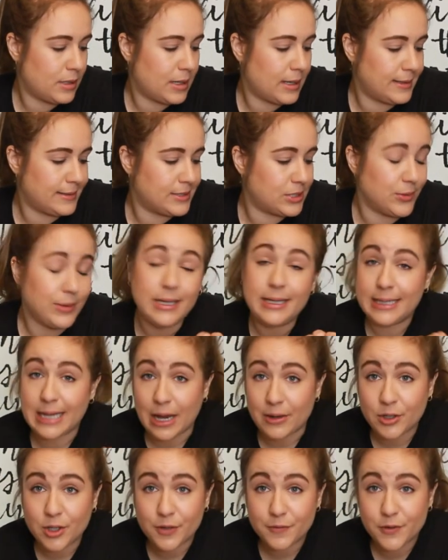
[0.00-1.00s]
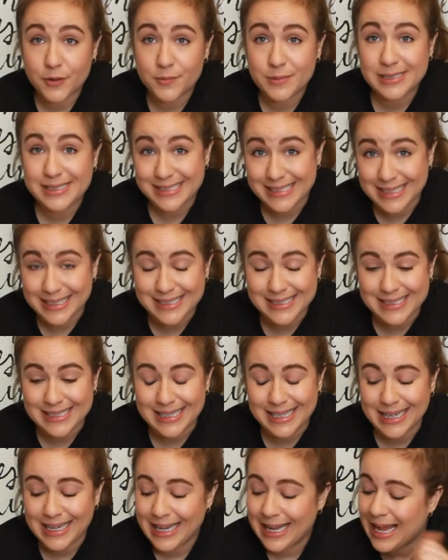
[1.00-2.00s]
and so he counter offered with
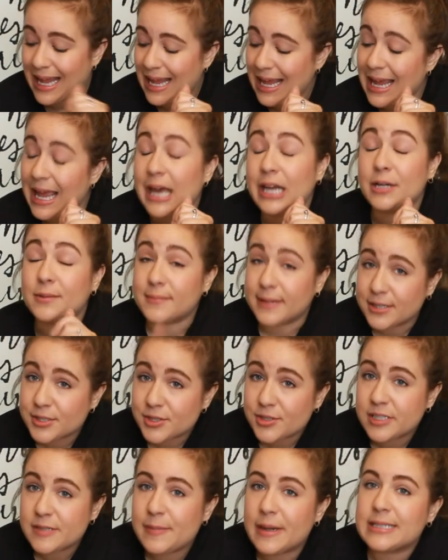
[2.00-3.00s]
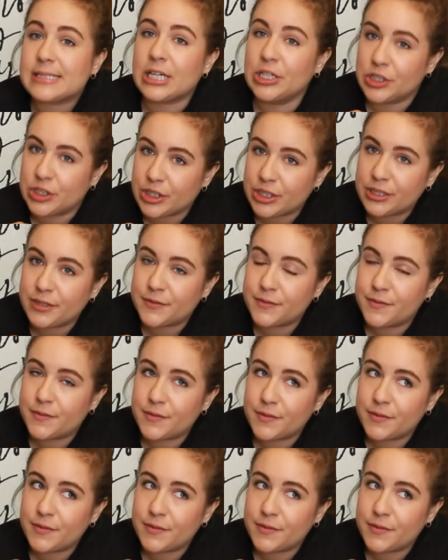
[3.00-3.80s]
60 and in retrospect I could have